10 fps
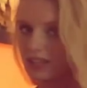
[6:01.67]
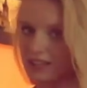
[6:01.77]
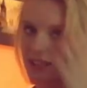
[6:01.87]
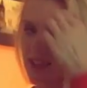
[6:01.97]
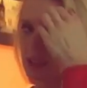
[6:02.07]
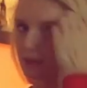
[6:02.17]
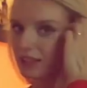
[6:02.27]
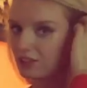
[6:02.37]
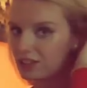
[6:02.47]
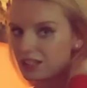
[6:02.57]
nice. Customer
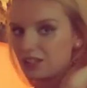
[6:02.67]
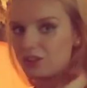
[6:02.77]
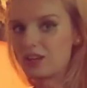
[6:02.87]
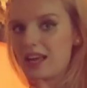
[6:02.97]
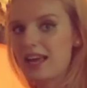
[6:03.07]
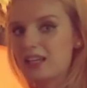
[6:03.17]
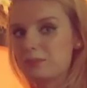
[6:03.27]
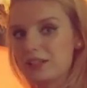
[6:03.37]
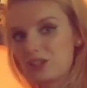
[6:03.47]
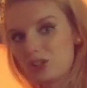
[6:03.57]
cannot see you, and
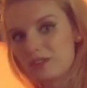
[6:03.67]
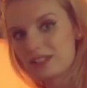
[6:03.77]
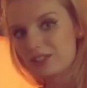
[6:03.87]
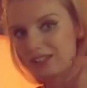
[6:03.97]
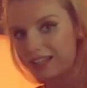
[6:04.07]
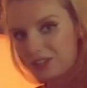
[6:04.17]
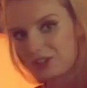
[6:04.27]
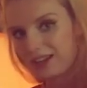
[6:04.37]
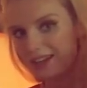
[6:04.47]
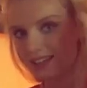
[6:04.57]
plus you're always gonna touch
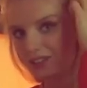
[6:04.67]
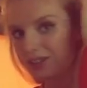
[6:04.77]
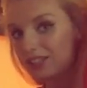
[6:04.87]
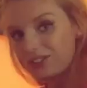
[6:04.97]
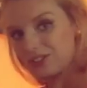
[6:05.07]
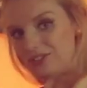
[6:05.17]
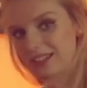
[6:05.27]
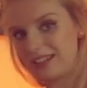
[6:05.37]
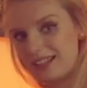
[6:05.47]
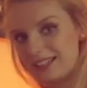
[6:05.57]
your hair, so that's not
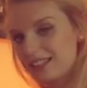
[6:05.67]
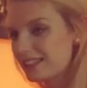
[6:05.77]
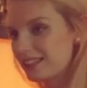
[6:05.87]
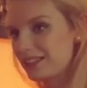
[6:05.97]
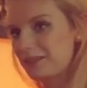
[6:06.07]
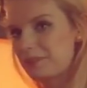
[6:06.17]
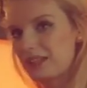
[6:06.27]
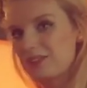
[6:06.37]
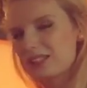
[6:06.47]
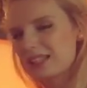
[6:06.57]
really nice.
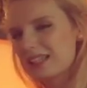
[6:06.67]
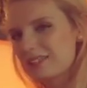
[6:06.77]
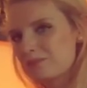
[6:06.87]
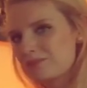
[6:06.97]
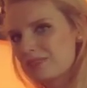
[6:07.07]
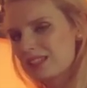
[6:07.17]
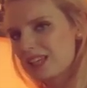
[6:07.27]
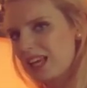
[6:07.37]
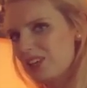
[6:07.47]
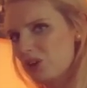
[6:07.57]
It looks like,
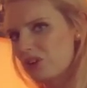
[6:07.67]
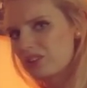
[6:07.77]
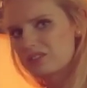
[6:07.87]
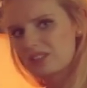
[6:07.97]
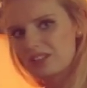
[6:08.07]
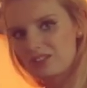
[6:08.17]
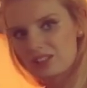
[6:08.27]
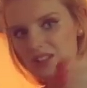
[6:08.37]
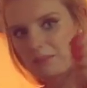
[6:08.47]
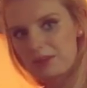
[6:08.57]
hey girl, here
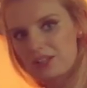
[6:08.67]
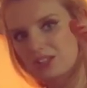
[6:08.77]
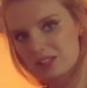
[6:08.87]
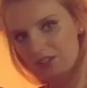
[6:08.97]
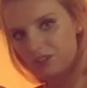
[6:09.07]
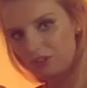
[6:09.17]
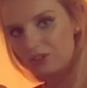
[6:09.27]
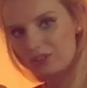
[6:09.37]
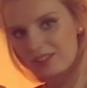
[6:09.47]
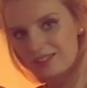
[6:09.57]
is the pin, just
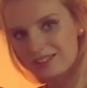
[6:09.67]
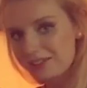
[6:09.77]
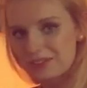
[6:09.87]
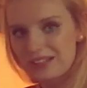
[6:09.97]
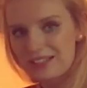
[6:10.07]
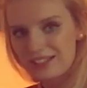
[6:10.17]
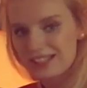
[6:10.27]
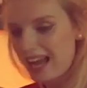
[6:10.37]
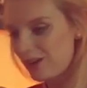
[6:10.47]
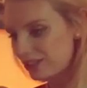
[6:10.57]
use it. So
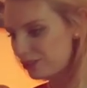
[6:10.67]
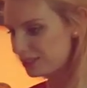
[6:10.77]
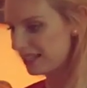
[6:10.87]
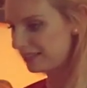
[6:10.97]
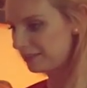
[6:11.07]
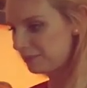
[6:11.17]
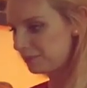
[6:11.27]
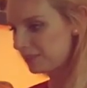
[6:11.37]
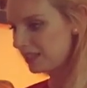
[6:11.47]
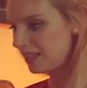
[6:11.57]
that's how it looks like.
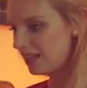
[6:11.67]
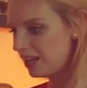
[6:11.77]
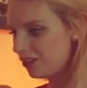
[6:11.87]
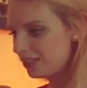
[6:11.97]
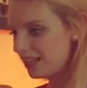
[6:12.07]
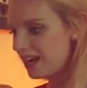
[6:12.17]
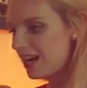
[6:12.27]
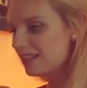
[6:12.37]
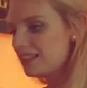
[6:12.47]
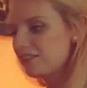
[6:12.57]
Okay,
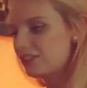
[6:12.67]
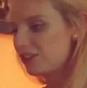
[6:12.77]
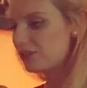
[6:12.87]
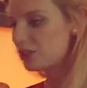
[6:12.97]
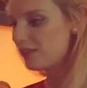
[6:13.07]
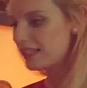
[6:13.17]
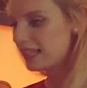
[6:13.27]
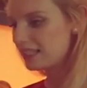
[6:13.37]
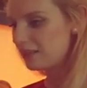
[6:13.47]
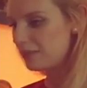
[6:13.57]
Anna Vitrovtsova is
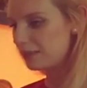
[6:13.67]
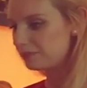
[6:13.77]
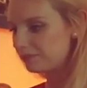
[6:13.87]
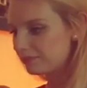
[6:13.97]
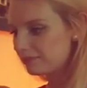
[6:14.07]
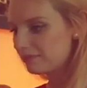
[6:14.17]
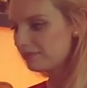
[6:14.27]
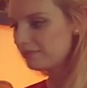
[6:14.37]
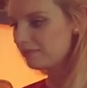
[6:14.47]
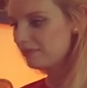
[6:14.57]
asking me,
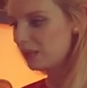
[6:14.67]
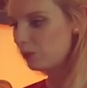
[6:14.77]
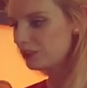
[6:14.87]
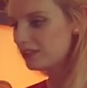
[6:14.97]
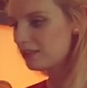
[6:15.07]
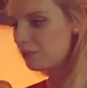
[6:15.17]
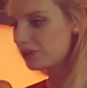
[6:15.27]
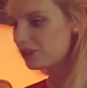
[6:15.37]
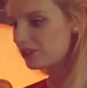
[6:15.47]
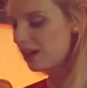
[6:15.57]
what is the
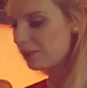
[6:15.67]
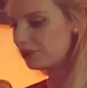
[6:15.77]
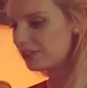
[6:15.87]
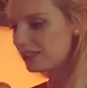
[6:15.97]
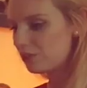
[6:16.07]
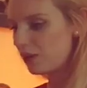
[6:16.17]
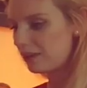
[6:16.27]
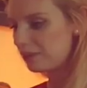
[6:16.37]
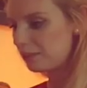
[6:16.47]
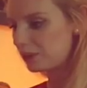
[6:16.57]
most common reason why
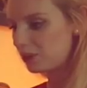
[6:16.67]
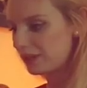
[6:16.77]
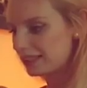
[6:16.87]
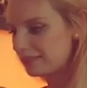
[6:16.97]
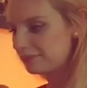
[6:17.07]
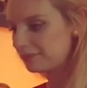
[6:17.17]
people quit?